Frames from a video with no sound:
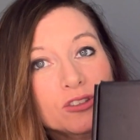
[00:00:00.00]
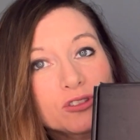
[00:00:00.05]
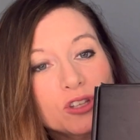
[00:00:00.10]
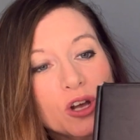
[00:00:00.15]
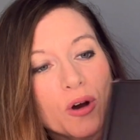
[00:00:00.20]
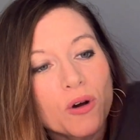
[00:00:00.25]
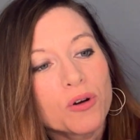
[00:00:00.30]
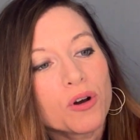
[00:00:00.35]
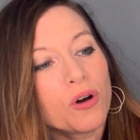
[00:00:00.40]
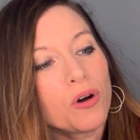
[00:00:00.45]

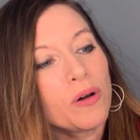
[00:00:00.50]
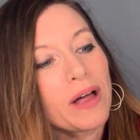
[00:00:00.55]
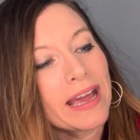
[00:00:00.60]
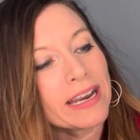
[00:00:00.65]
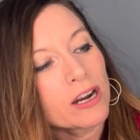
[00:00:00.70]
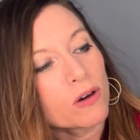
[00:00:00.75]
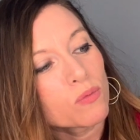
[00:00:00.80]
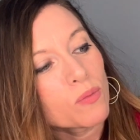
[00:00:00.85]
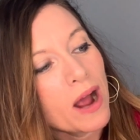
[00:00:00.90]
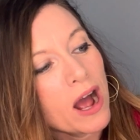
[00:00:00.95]
logo, and
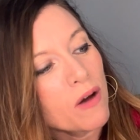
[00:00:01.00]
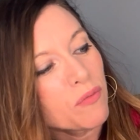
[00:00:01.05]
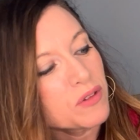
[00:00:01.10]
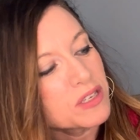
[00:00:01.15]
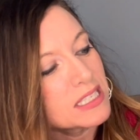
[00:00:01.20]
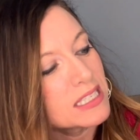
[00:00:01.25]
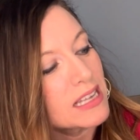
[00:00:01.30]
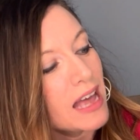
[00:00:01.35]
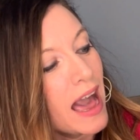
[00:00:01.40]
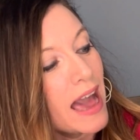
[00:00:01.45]
around the
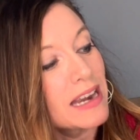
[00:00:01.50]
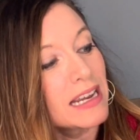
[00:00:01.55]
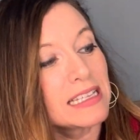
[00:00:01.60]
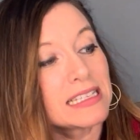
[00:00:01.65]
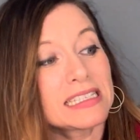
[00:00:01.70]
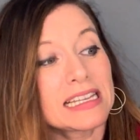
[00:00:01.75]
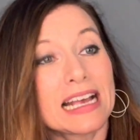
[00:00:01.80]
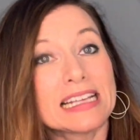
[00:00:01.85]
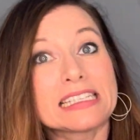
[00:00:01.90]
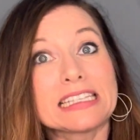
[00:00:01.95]
side, it says,